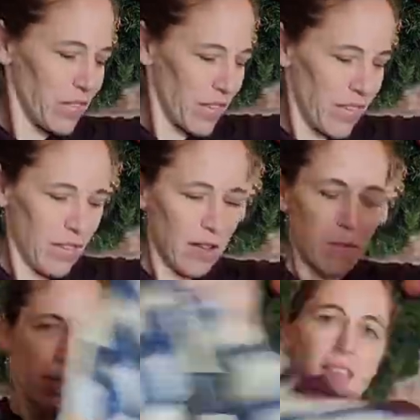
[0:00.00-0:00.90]

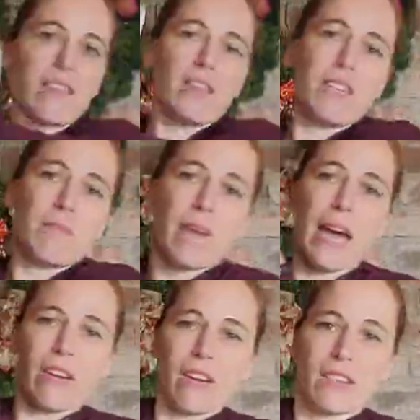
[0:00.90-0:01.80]
And then the
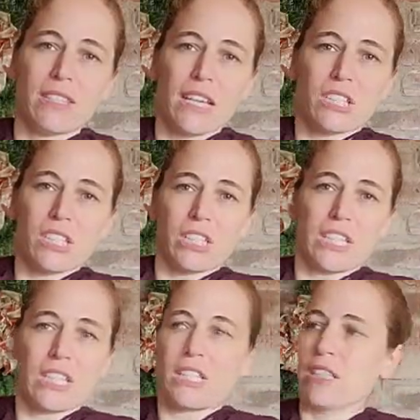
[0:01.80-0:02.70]
background is
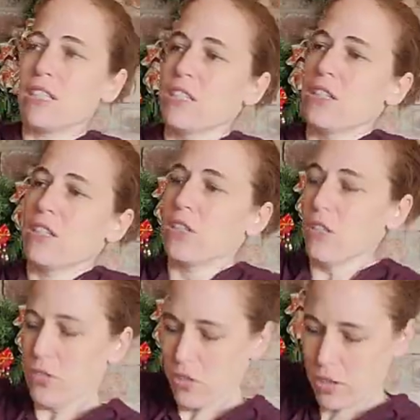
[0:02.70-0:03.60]
actually,
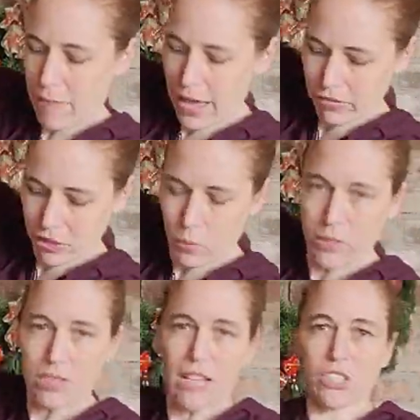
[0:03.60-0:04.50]
or the back of the
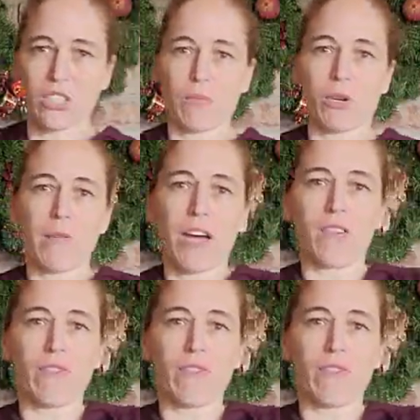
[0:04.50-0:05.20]
quilt is actually a more modern